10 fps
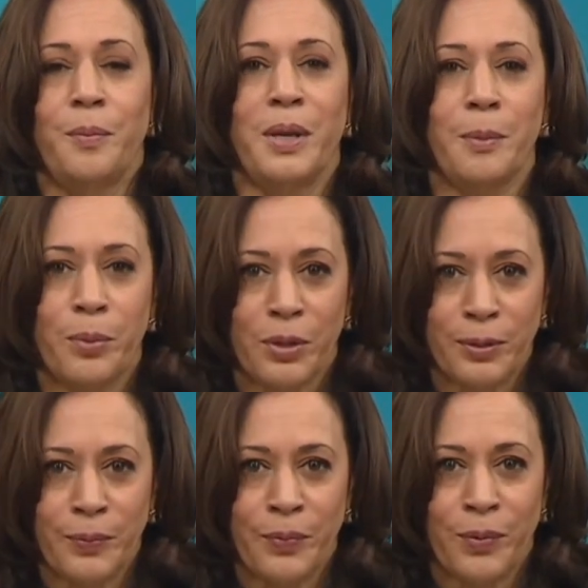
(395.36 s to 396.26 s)
People
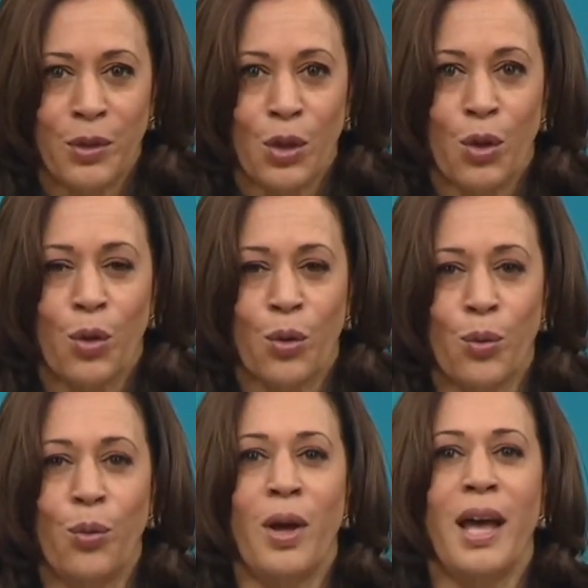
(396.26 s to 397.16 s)

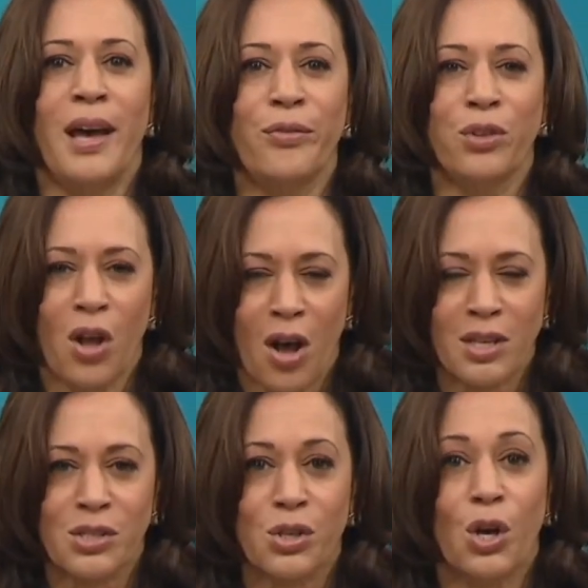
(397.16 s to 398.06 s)
who have
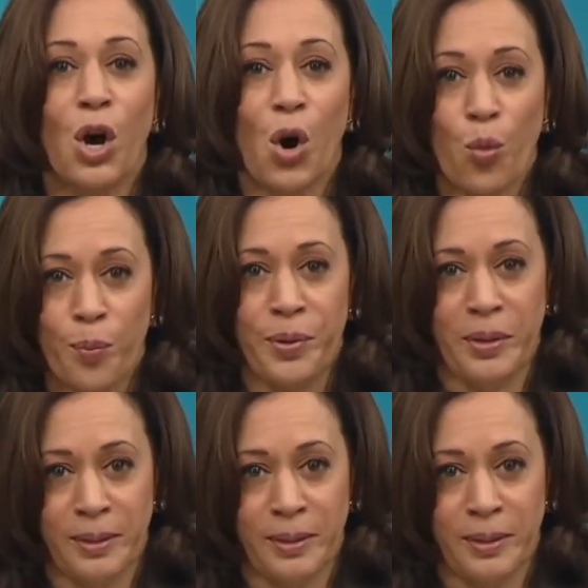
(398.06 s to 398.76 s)
lost hope.